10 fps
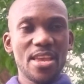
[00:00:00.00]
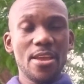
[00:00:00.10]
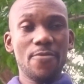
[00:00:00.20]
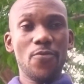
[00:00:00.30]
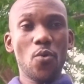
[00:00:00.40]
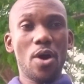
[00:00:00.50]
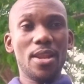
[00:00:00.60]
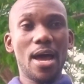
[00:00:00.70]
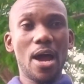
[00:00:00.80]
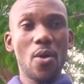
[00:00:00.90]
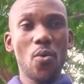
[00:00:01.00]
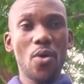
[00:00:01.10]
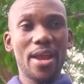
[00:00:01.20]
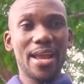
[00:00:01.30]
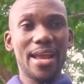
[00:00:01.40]
If you allow
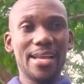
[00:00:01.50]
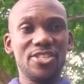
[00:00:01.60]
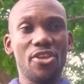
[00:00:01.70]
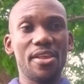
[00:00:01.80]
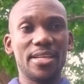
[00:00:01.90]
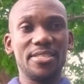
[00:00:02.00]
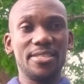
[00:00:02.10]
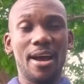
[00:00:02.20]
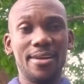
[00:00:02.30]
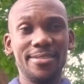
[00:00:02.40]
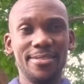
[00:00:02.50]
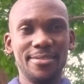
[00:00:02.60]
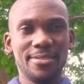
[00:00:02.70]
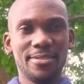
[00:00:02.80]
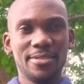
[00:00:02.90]
a
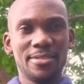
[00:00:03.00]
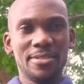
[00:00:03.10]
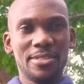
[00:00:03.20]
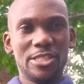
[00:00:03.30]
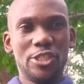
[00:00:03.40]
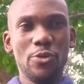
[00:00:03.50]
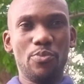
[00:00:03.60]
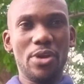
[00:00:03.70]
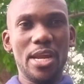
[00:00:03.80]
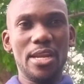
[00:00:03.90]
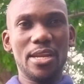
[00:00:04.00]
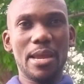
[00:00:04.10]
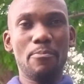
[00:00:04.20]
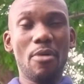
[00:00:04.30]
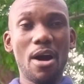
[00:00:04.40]
son to breed
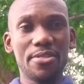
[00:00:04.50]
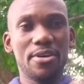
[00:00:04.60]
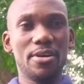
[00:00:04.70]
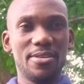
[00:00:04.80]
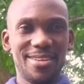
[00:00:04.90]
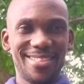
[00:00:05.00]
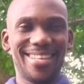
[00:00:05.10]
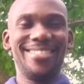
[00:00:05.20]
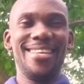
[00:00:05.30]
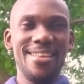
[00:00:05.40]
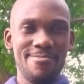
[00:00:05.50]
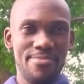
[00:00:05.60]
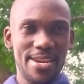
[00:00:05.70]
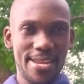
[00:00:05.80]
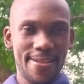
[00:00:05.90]
a mother, that's
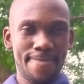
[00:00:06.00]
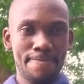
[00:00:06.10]
inbreeding.